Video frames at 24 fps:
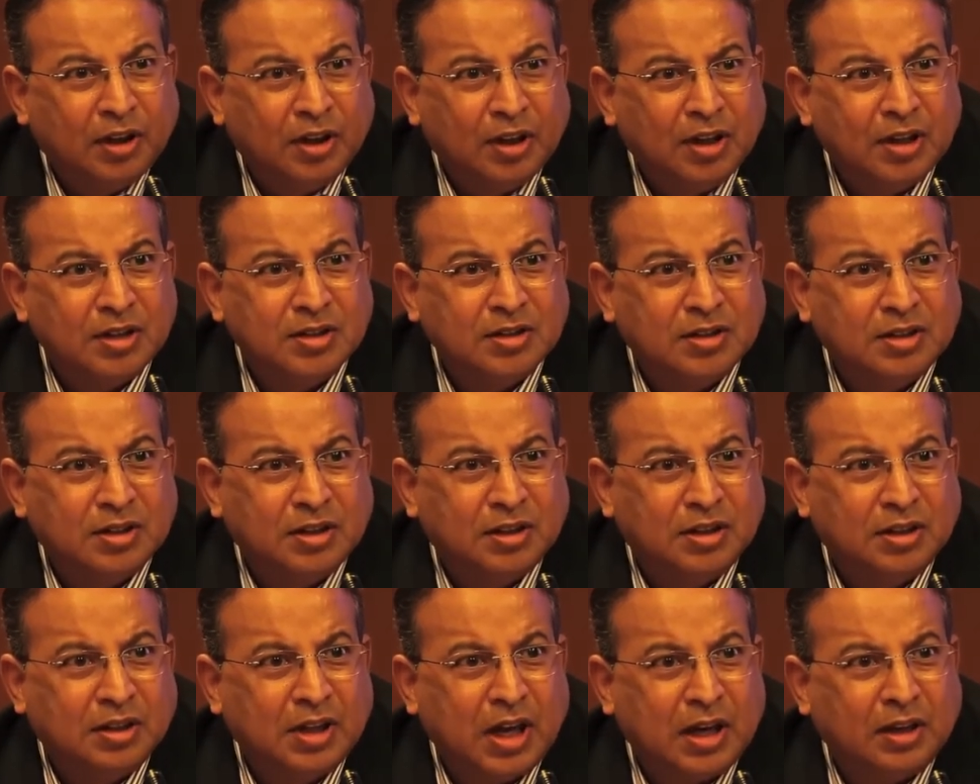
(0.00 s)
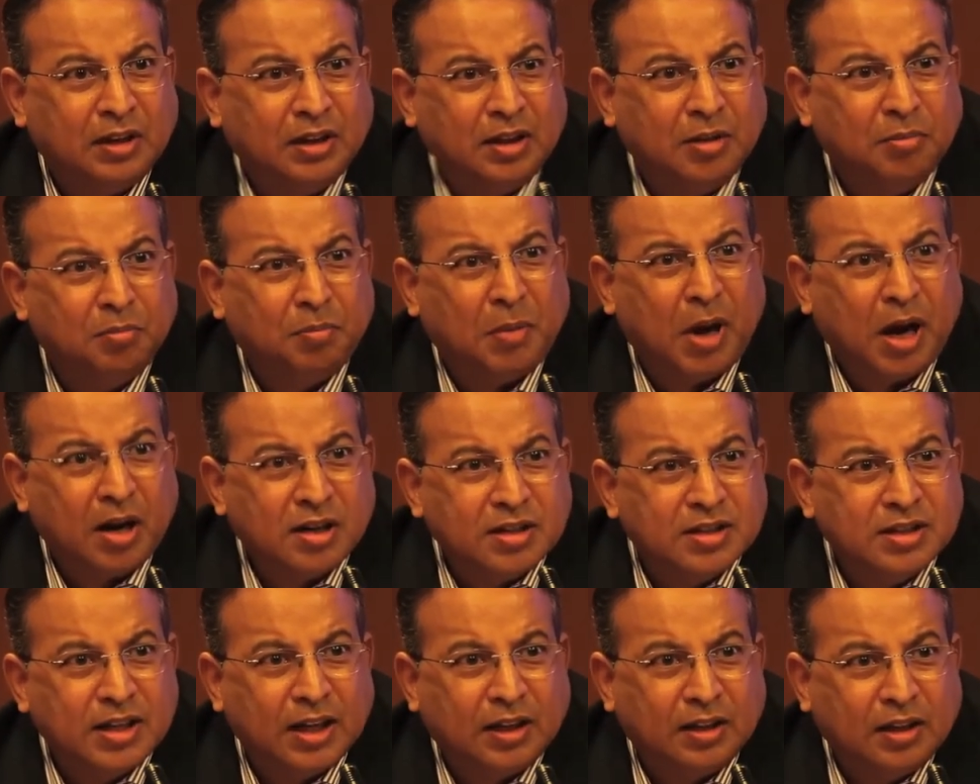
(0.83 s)
is that the power
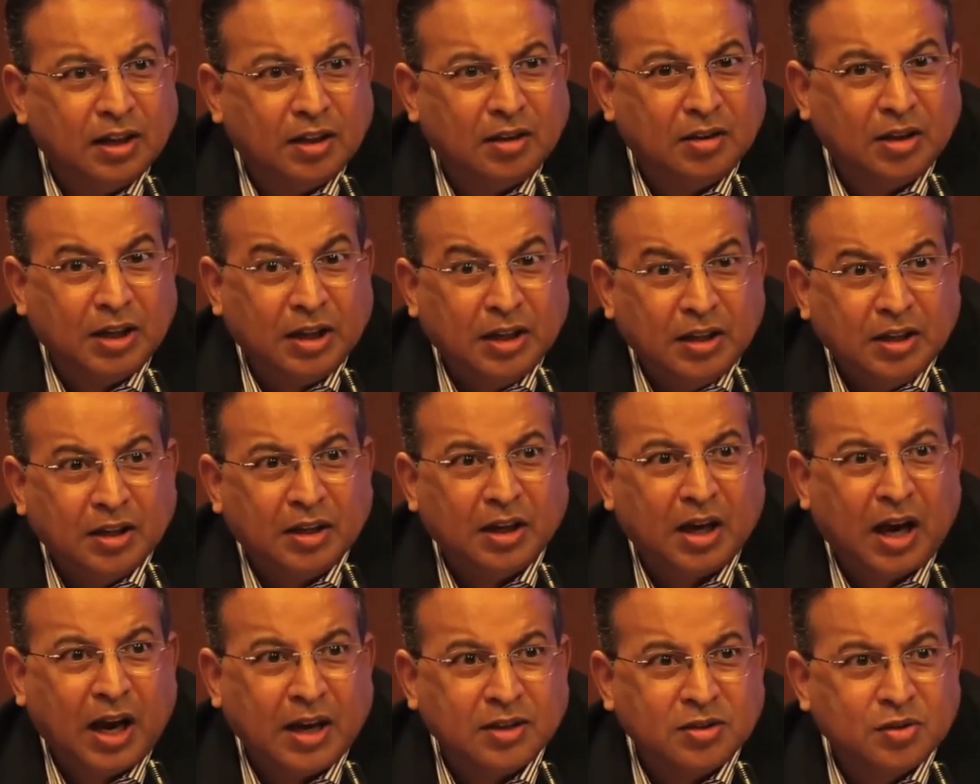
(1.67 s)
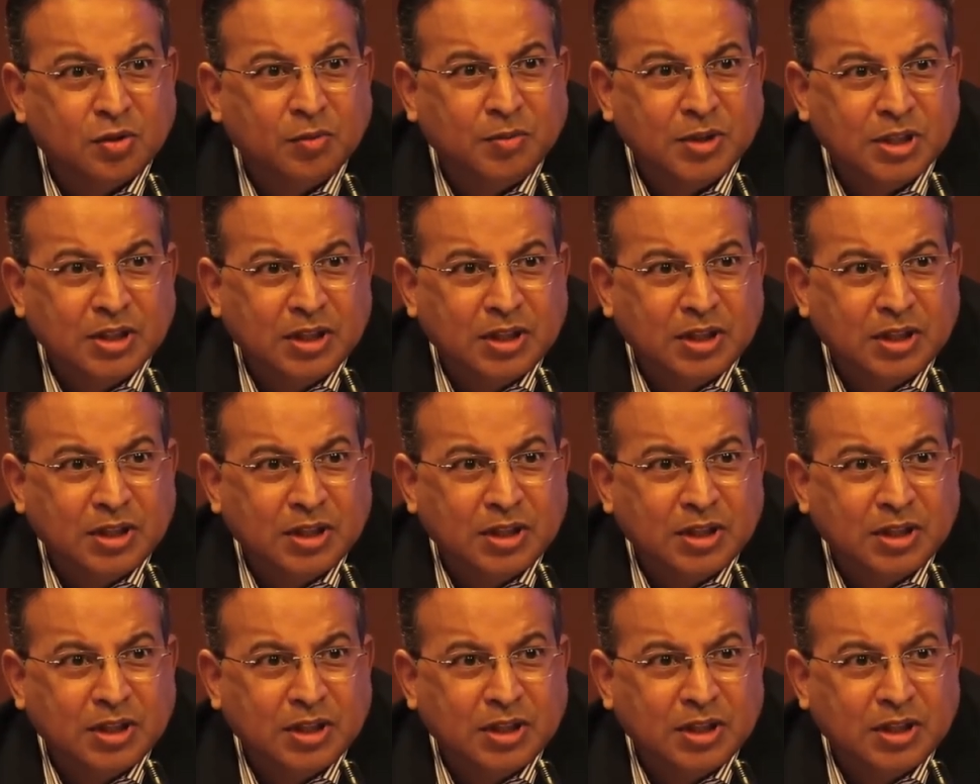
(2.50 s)
sector has to be